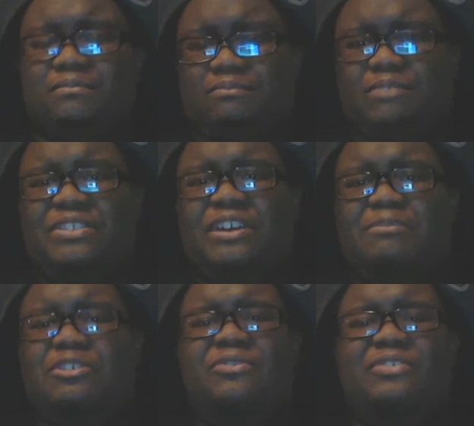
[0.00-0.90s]
with um
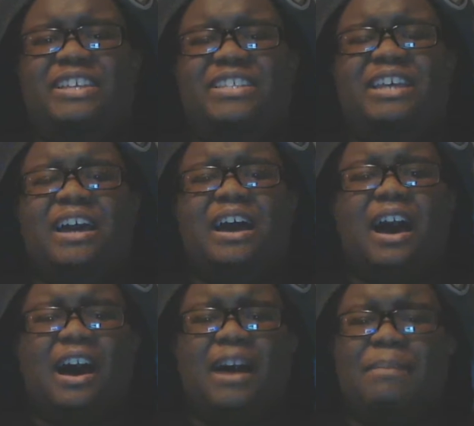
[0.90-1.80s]
Toothless.
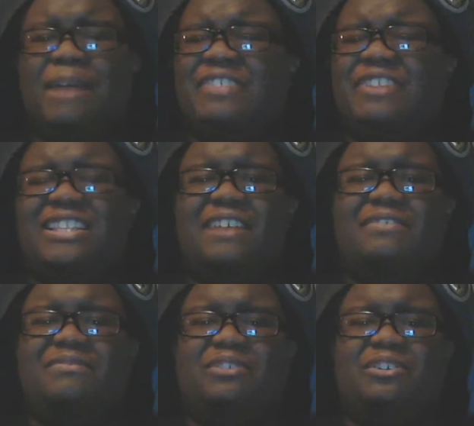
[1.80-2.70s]
Um, I thought that
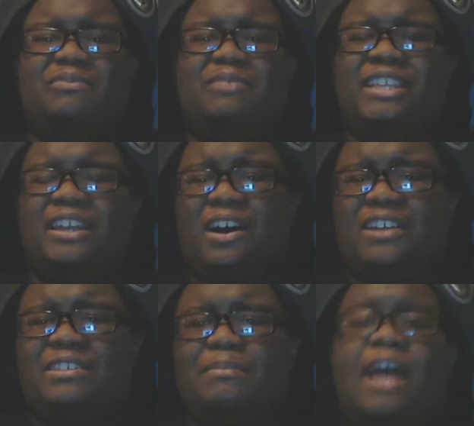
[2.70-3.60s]
looked really awesome.